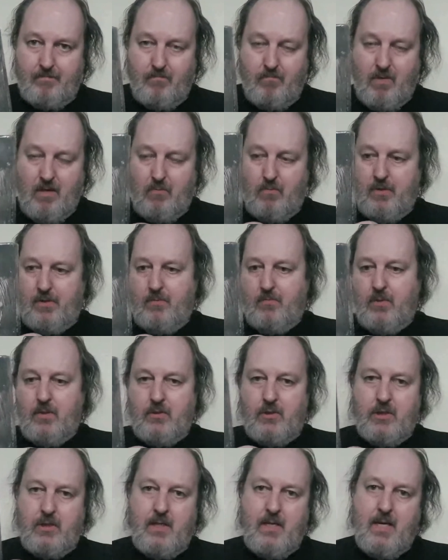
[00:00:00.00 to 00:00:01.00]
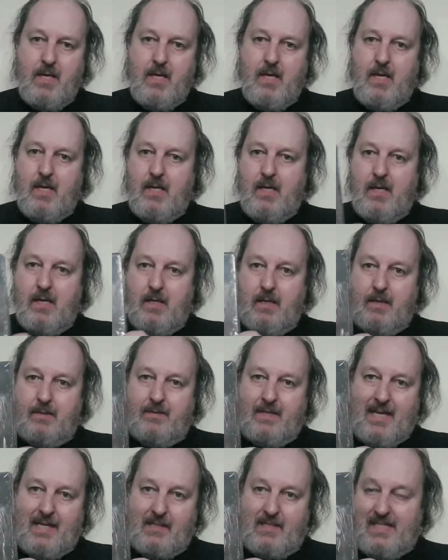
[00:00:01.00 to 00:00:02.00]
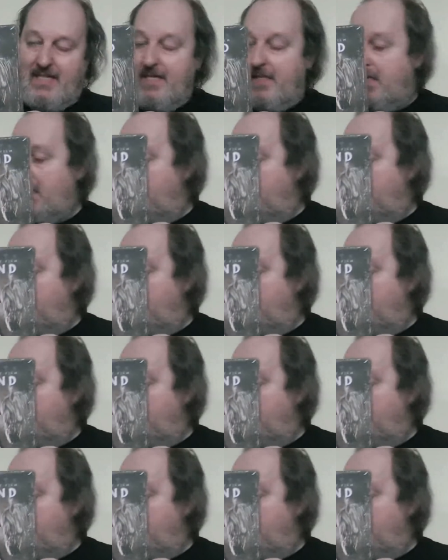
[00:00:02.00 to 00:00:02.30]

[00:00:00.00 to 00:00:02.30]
well worth a watch. That is